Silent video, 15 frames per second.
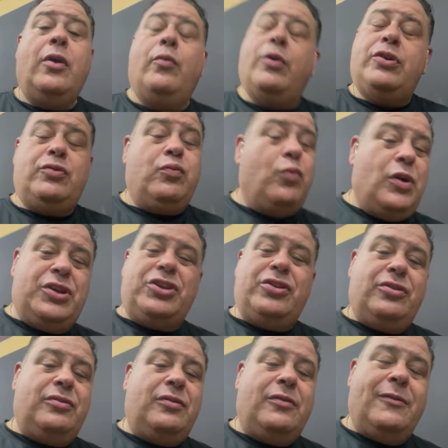which once
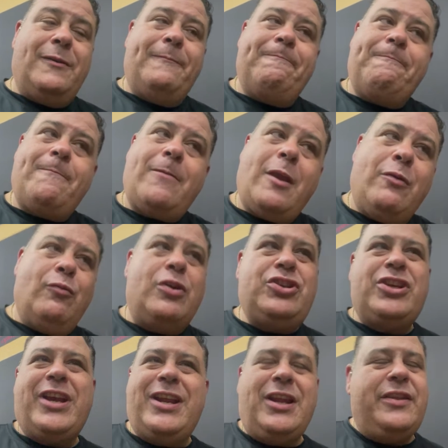you,
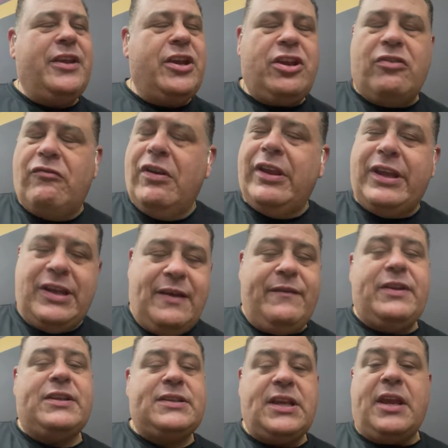once you get in there, you're really
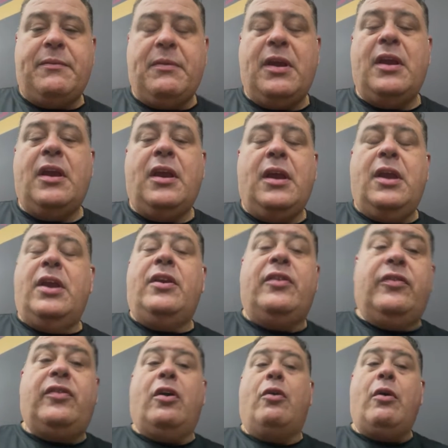never the same.
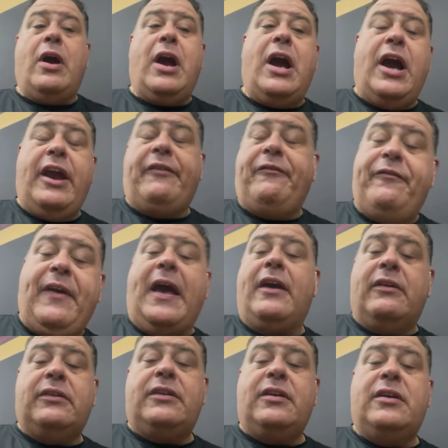So I
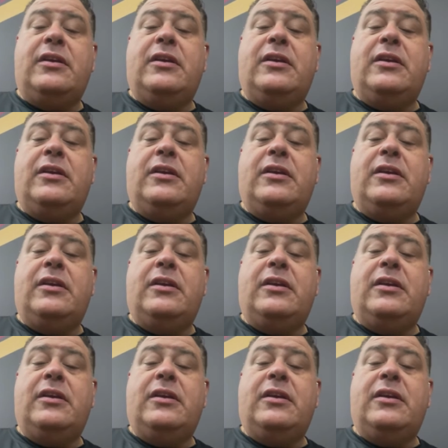found